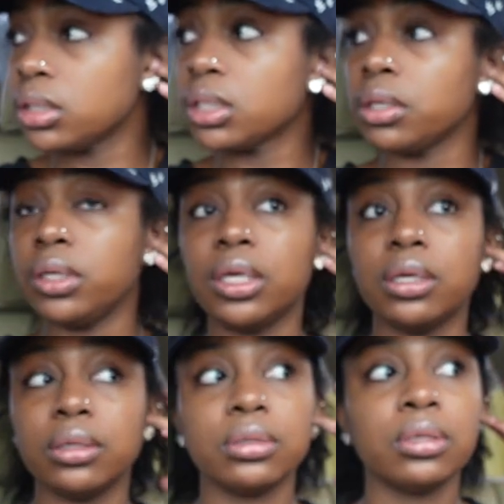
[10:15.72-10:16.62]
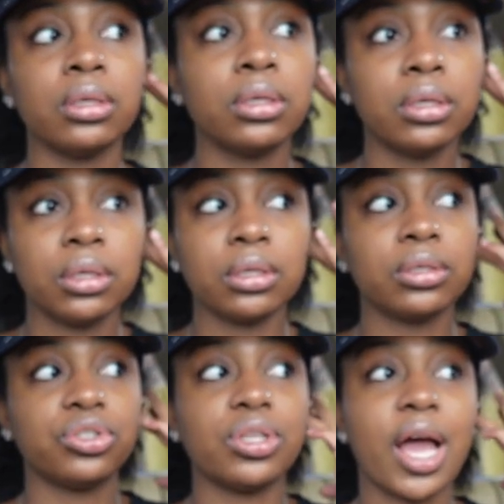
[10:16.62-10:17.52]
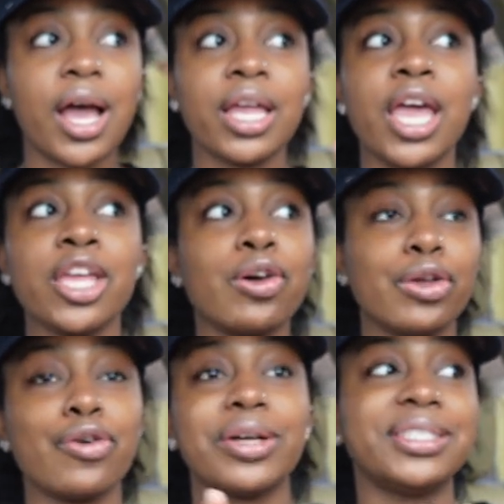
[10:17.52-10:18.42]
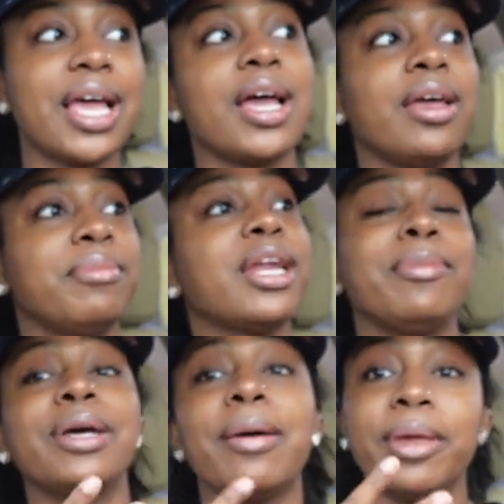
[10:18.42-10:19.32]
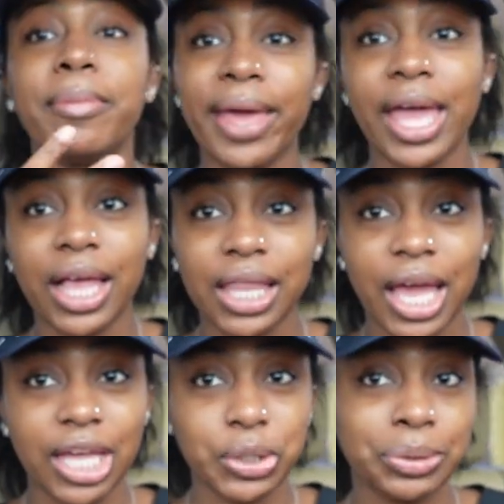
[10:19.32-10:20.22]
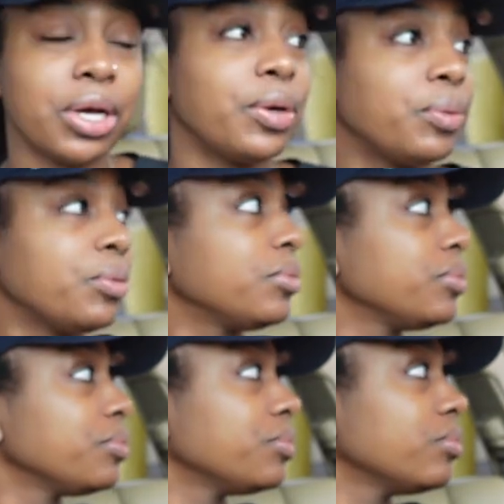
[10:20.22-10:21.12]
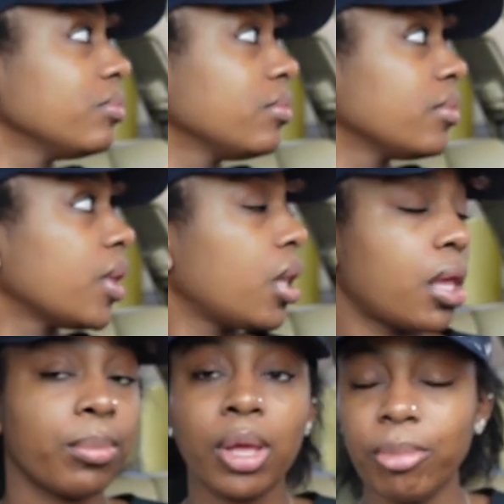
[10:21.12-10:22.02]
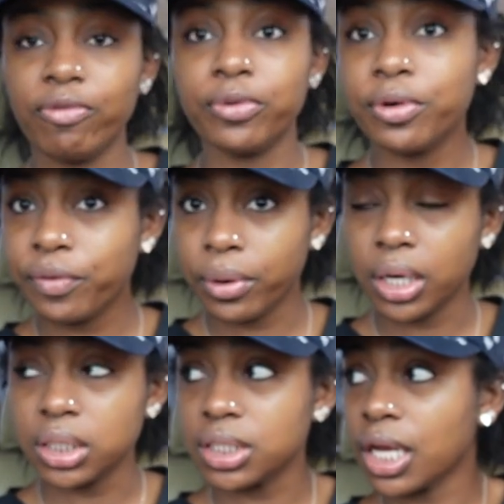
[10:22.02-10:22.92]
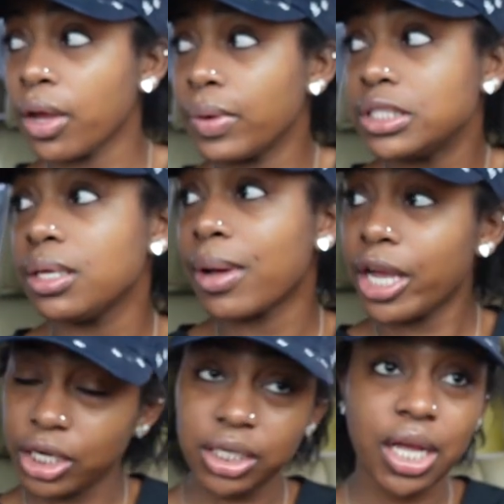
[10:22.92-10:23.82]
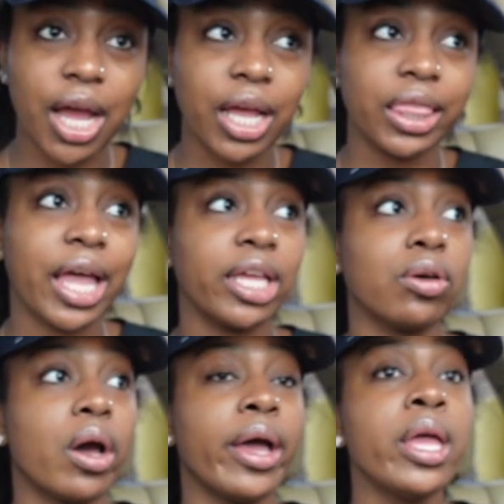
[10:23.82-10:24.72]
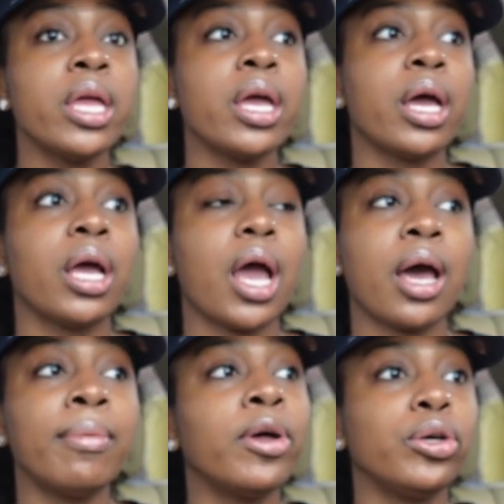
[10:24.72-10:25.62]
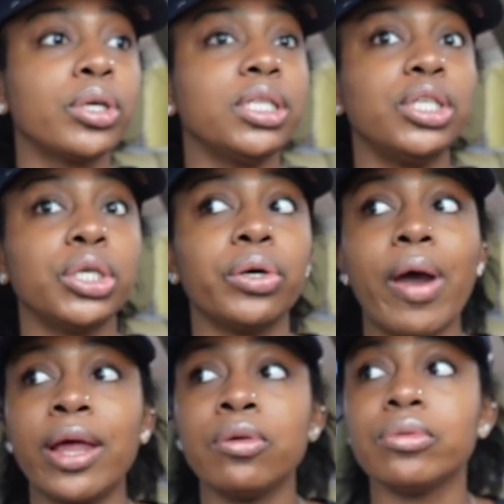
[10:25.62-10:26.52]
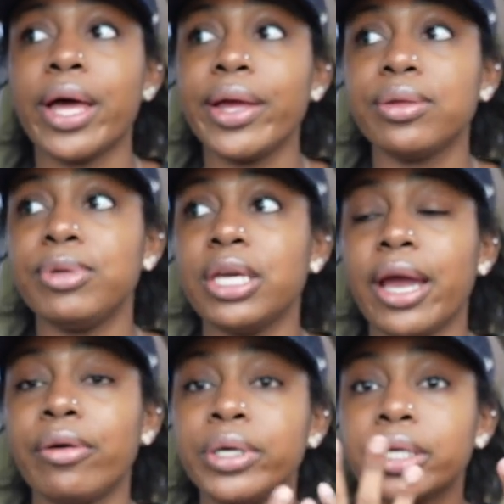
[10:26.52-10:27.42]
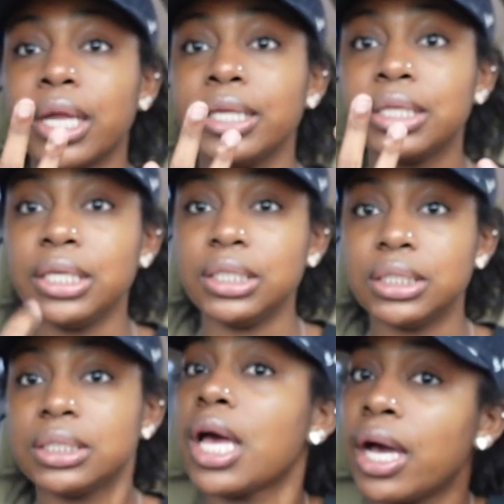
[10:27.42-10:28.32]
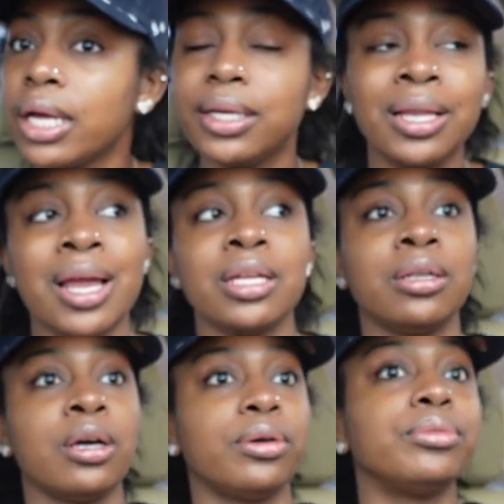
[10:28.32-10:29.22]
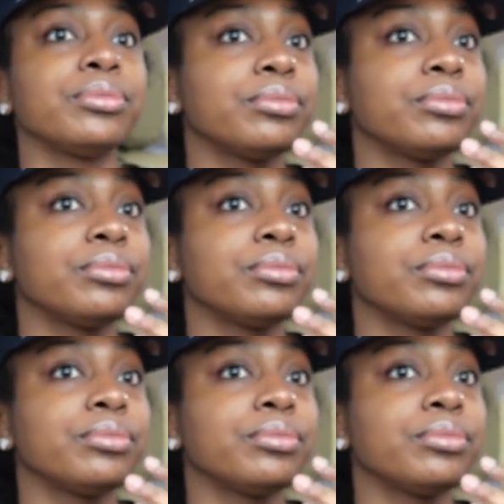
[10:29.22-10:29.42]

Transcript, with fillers: So, yeah. I gave y'all y'all time, but I'm coming back. Like, you know, I'm coming full force. I can't wait to get my hair done. I, like, y'all, I'm a girly girl. I don't like being out here like this. I, like, no